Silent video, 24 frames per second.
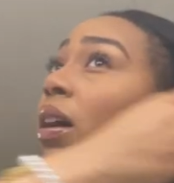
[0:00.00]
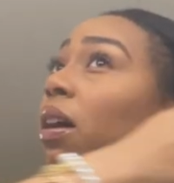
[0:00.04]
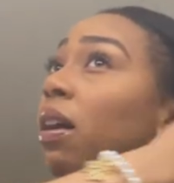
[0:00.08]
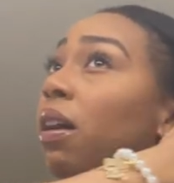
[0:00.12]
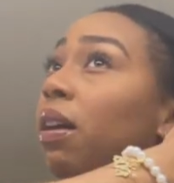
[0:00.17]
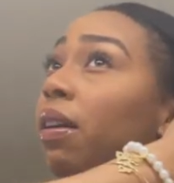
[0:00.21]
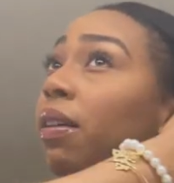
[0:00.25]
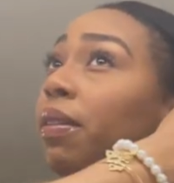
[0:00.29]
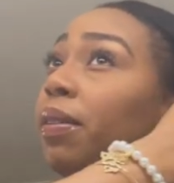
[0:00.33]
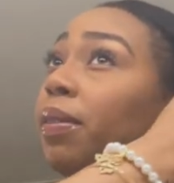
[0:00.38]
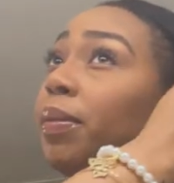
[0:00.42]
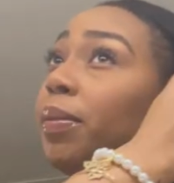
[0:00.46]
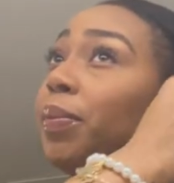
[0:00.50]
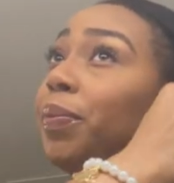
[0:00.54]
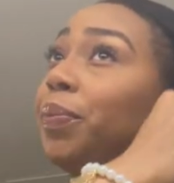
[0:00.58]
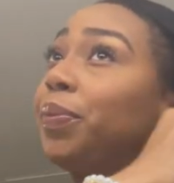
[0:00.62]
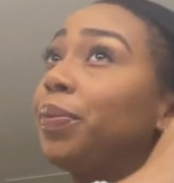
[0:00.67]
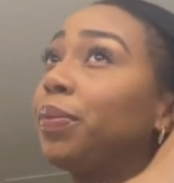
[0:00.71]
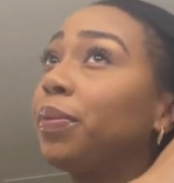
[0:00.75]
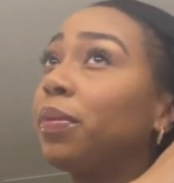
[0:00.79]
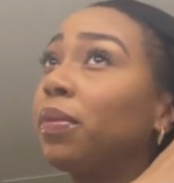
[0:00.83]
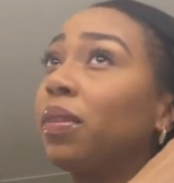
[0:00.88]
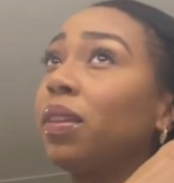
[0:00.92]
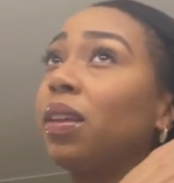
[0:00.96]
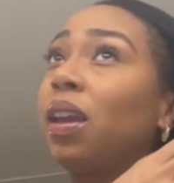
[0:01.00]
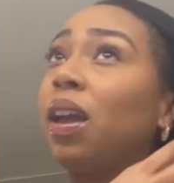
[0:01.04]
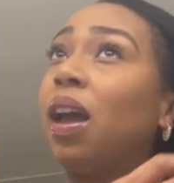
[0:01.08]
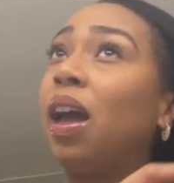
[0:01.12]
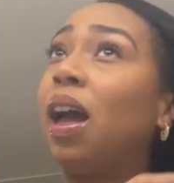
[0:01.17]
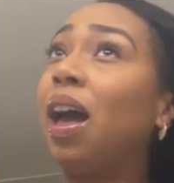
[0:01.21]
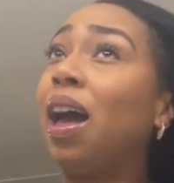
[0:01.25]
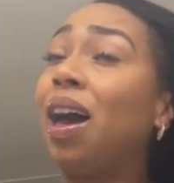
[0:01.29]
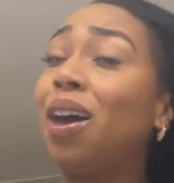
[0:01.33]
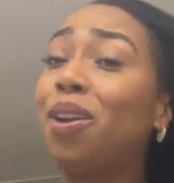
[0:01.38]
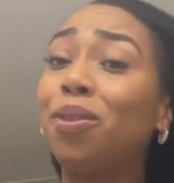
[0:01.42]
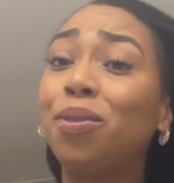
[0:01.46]
Um,
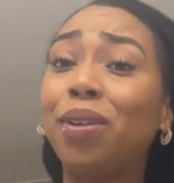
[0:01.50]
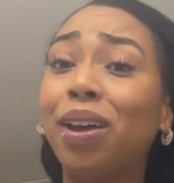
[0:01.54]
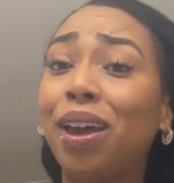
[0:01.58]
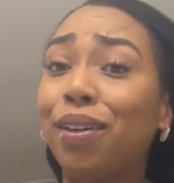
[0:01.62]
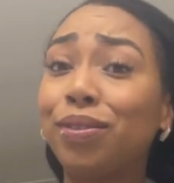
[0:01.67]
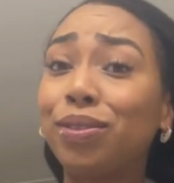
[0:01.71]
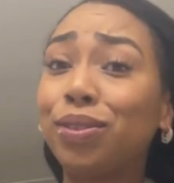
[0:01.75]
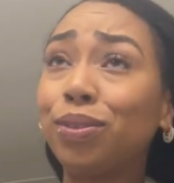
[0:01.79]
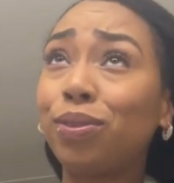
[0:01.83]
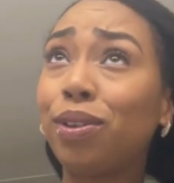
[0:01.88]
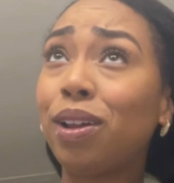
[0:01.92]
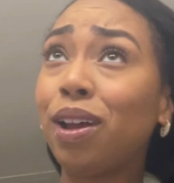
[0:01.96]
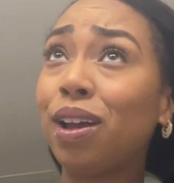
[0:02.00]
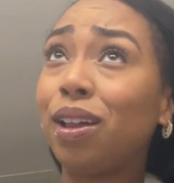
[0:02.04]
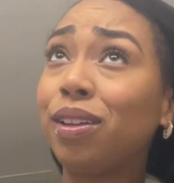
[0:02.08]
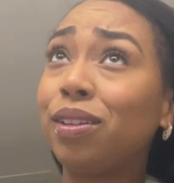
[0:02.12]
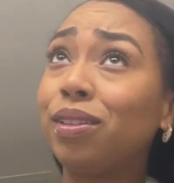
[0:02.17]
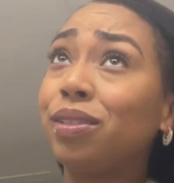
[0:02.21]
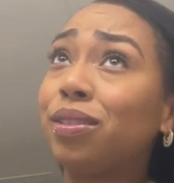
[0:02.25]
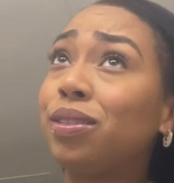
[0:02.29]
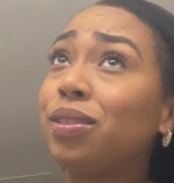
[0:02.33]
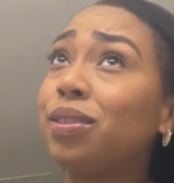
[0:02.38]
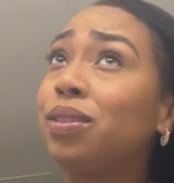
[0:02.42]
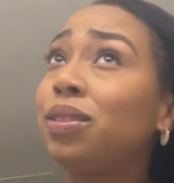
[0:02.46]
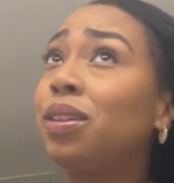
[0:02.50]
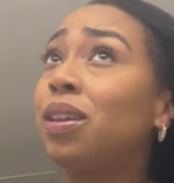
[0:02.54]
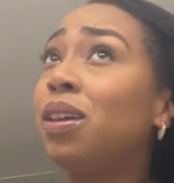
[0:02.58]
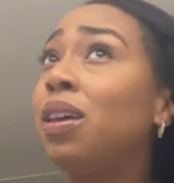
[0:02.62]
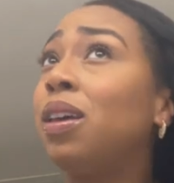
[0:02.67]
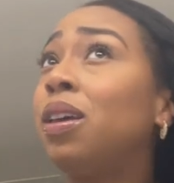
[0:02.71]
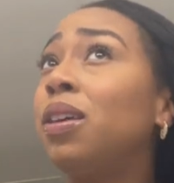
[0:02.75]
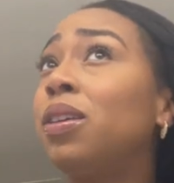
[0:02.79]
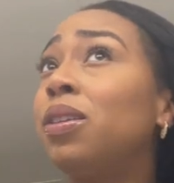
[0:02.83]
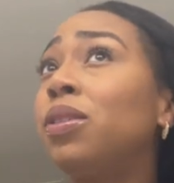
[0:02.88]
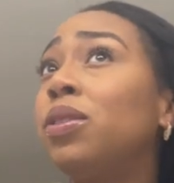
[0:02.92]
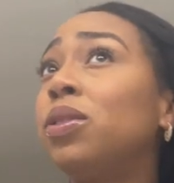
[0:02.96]
I don't have $2,
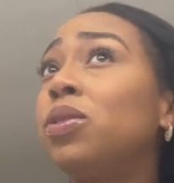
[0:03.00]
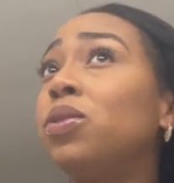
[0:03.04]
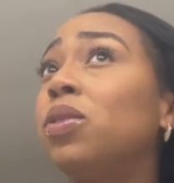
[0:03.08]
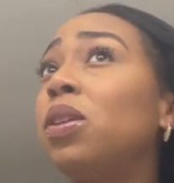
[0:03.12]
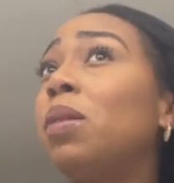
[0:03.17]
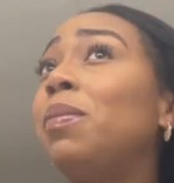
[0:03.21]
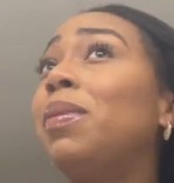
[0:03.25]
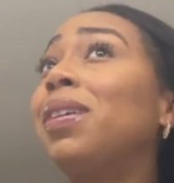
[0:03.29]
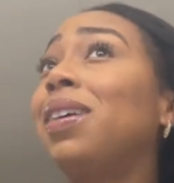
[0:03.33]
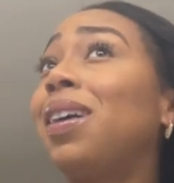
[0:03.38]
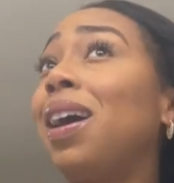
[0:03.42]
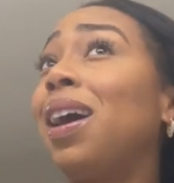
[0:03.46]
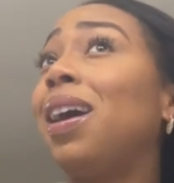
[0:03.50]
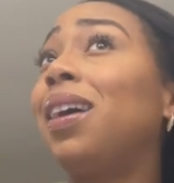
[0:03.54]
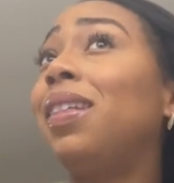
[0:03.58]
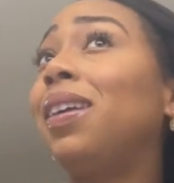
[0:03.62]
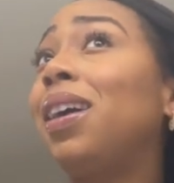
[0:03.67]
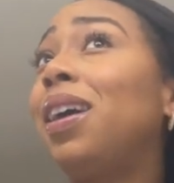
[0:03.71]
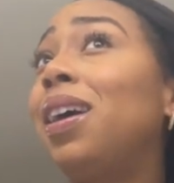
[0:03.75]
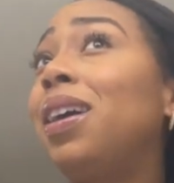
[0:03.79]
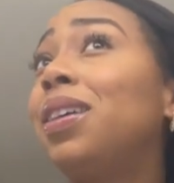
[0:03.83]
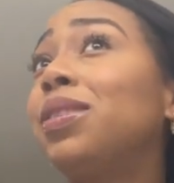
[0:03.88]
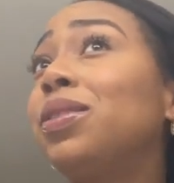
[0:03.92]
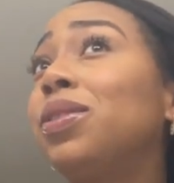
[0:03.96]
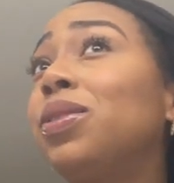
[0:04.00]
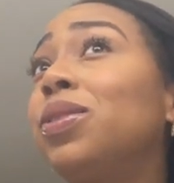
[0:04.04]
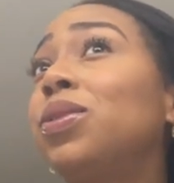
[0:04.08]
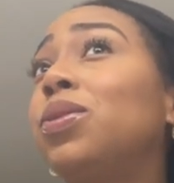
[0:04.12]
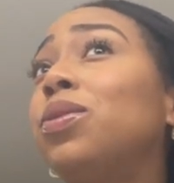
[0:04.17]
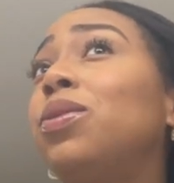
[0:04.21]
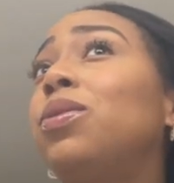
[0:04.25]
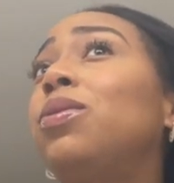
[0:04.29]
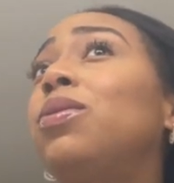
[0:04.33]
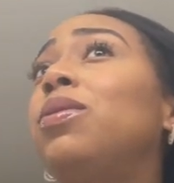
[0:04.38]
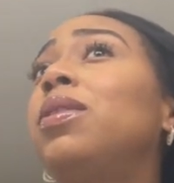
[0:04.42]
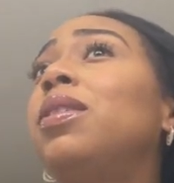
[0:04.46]
so I'm gonna kindly ask a
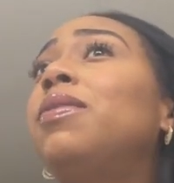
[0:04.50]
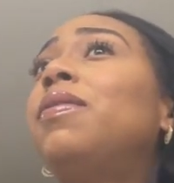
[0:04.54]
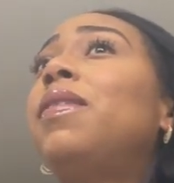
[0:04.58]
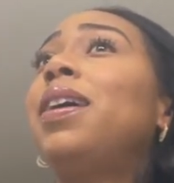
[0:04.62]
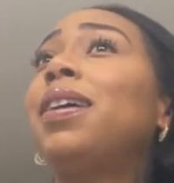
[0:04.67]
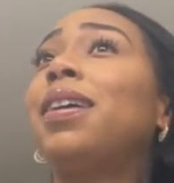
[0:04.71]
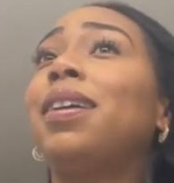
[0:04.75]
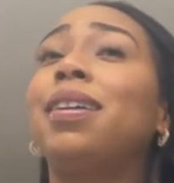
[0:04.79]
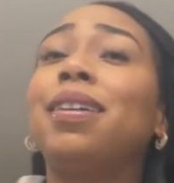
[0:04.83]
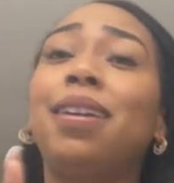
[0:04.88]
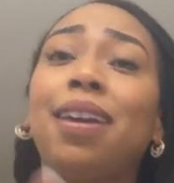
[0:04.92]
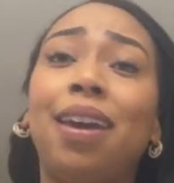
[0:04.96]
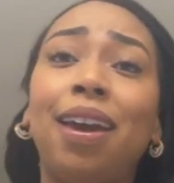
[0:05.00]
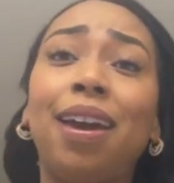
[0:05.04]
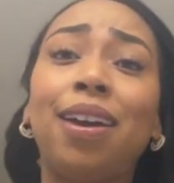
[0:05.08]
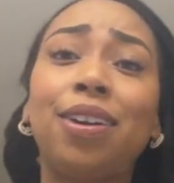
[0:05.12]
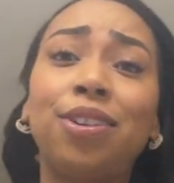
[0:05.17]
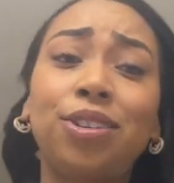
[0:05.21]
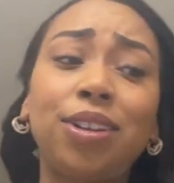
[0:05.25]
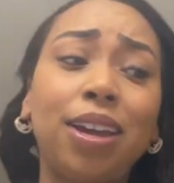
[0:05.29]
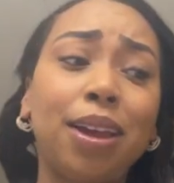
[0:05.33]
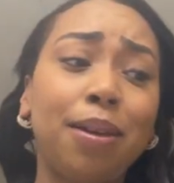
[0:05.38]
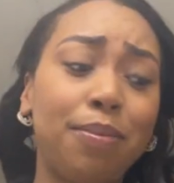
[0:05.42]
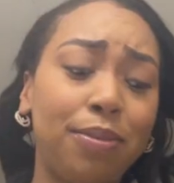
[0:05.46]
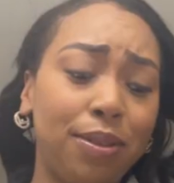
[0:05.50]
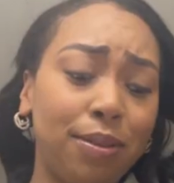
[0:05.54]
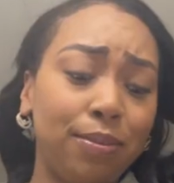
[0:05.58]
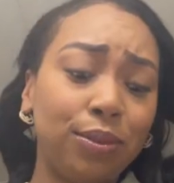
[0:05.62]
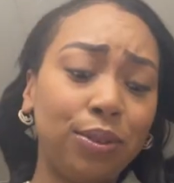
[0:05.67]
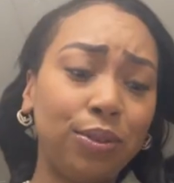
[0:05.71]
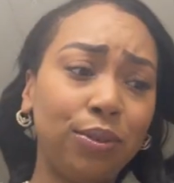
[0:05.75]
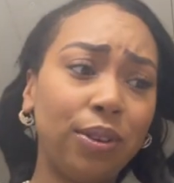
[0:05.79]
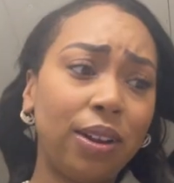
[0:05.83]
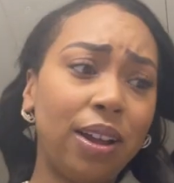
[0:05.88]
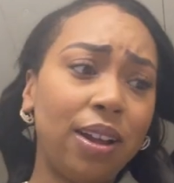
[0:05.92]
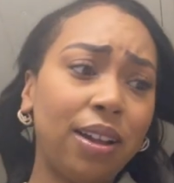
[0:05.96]
store if I can cash at them
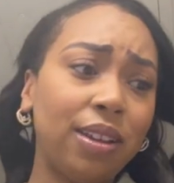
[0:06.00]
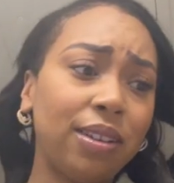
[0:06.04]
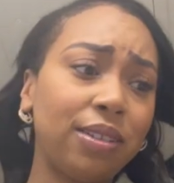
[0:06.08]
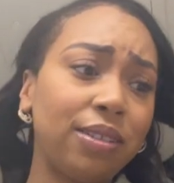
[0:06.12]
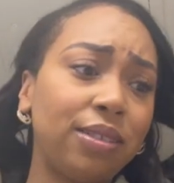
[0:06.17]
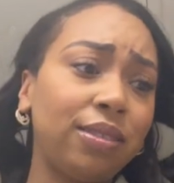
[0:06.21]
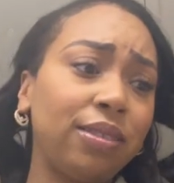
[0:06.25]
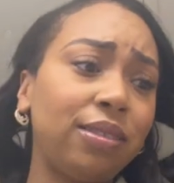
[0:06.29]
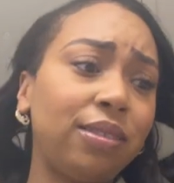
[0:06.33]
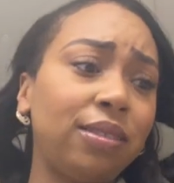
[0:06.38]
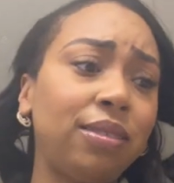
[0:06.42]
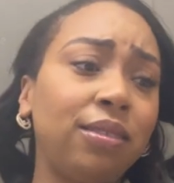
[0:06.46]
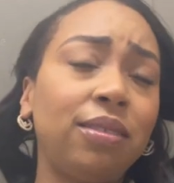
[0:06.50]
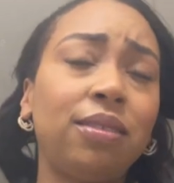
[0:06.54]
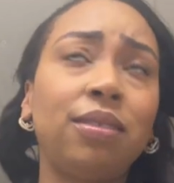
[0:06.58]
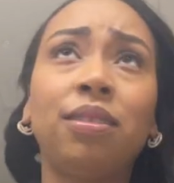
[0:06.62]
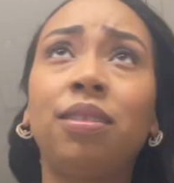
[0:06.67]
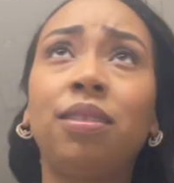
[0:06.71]
$2.